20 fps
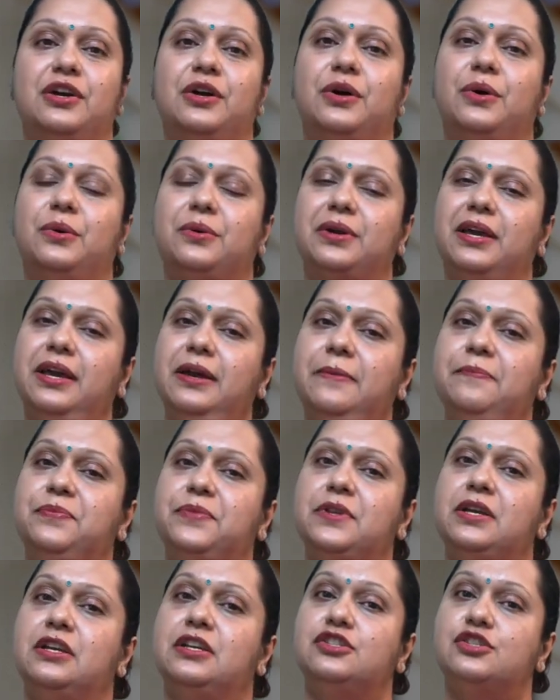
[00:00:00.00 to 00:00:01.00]
Okay.
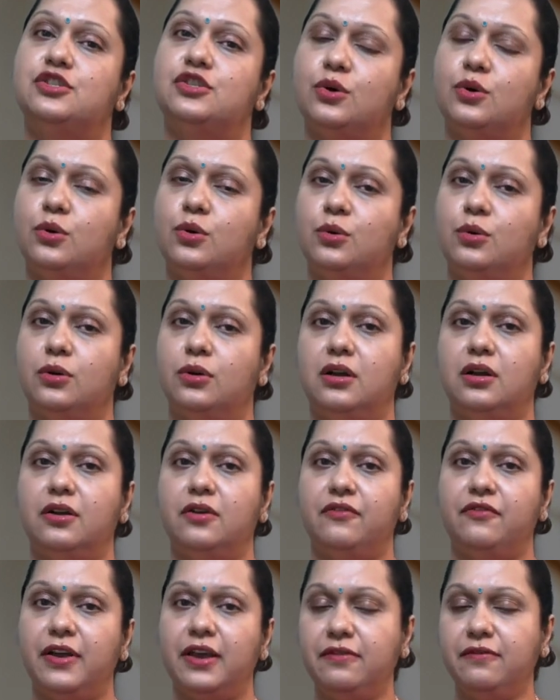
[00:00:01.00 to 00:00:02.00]
So,
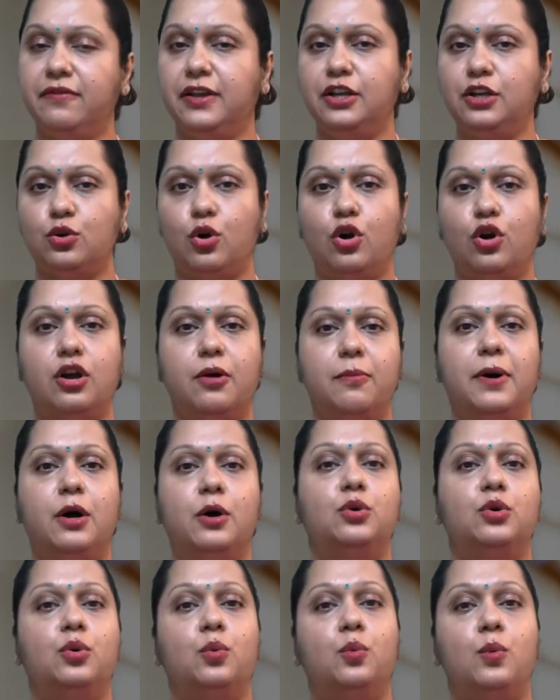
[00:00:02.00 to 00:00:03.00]
when we talk about